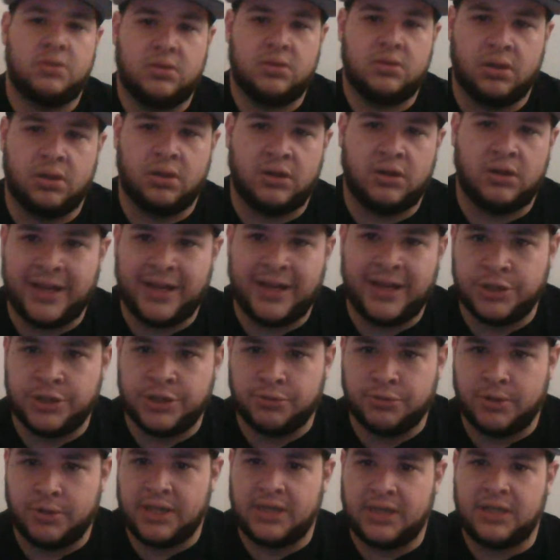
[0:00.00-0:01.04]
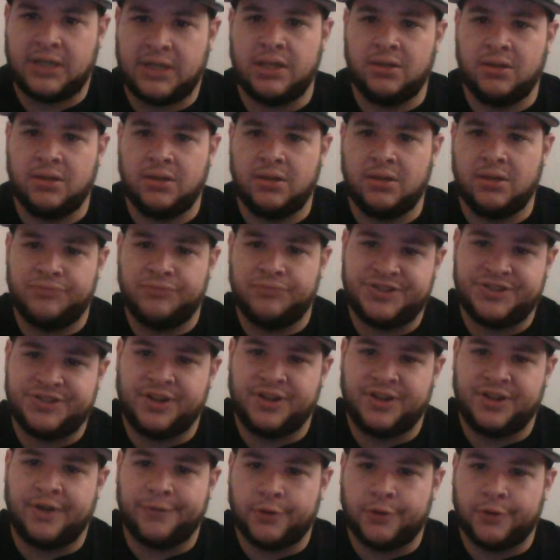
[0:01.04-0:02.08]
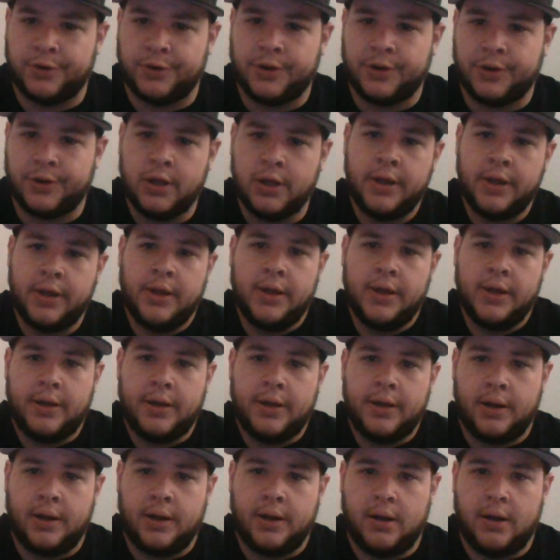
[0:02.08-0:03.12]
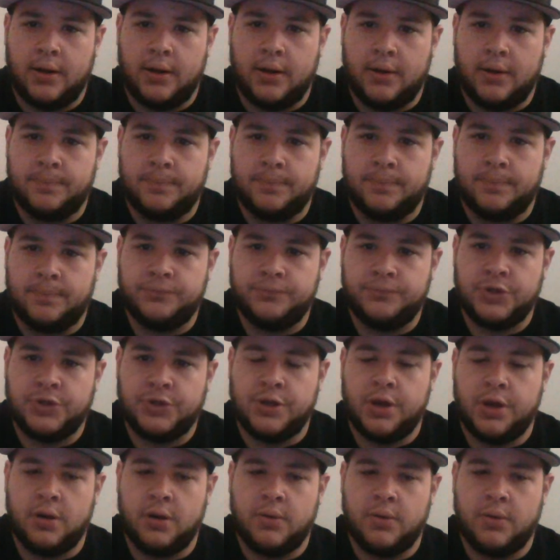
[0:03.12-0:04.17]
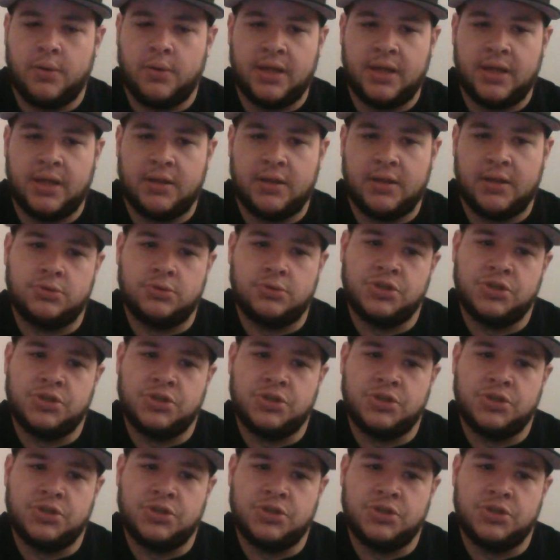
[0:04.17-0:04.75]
leg injury that he suffered. And then